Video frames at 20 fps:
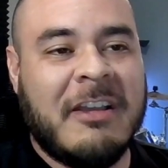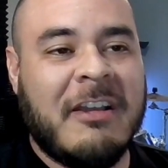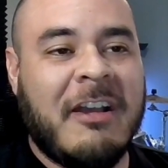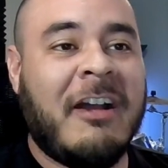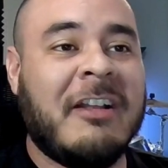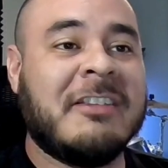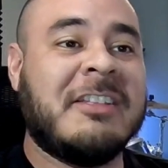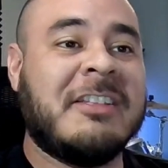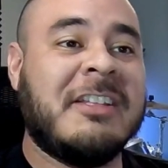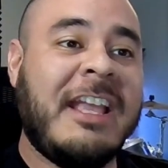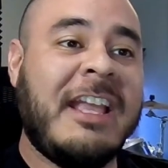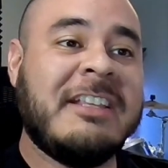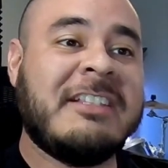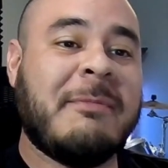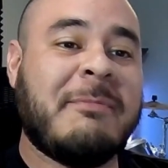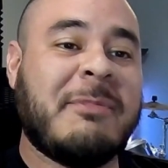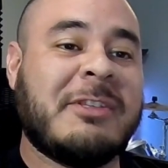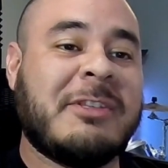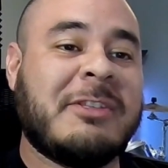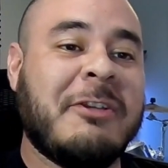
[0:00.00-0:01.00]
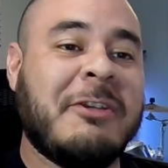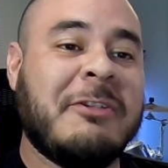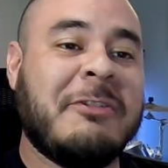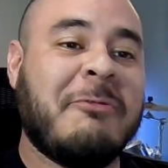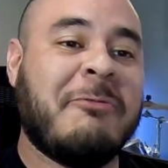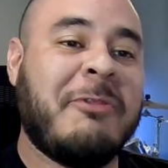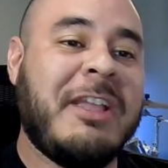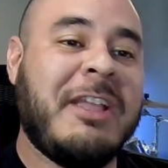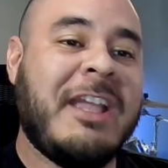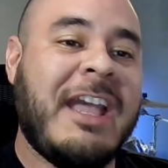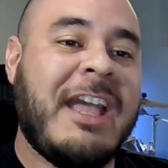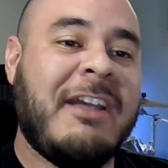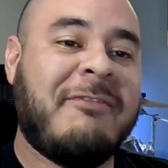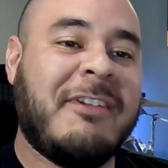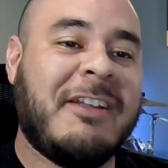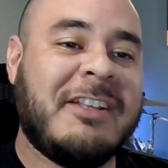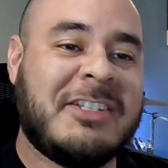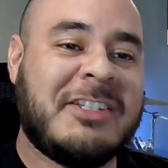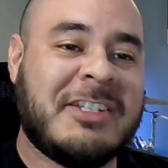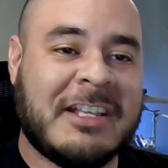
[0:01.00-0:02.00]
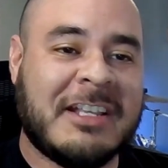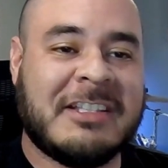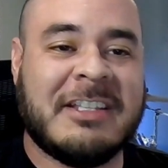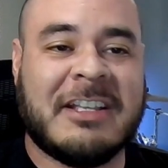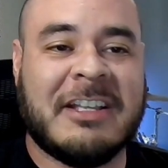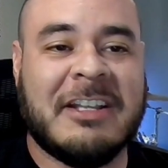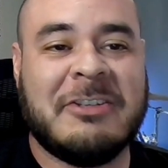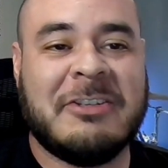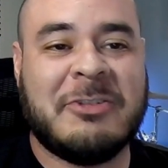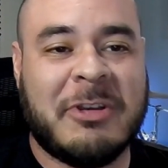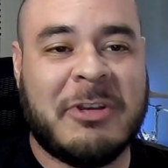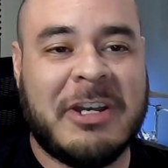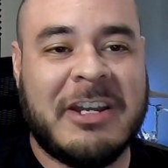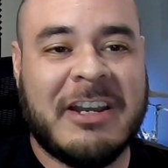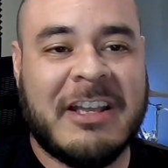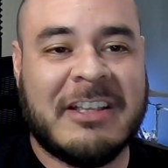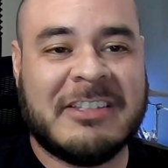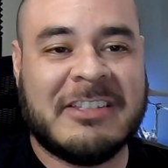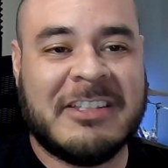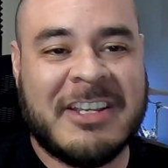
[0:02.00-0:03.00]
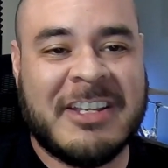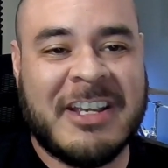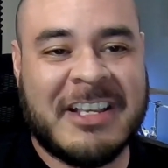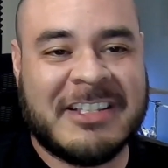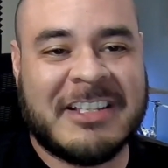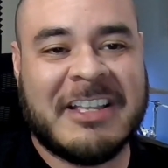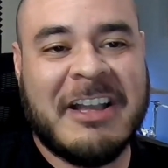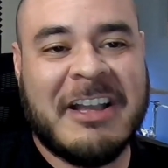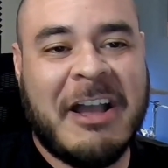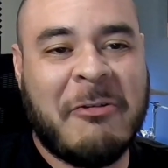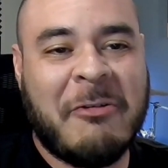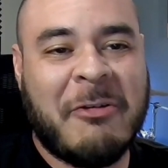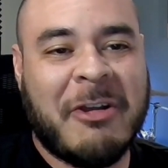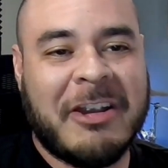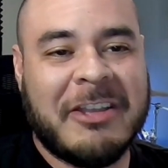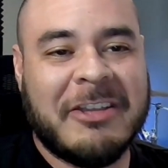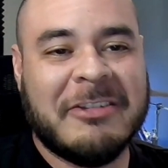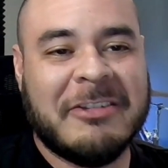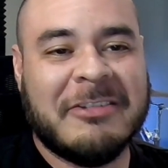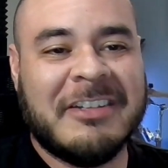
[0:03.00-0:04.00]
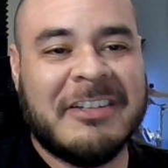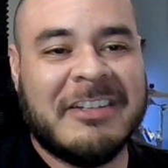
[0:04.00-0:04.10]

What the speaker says: On today's episode, we have Jessica joining us. Jessica, how are you?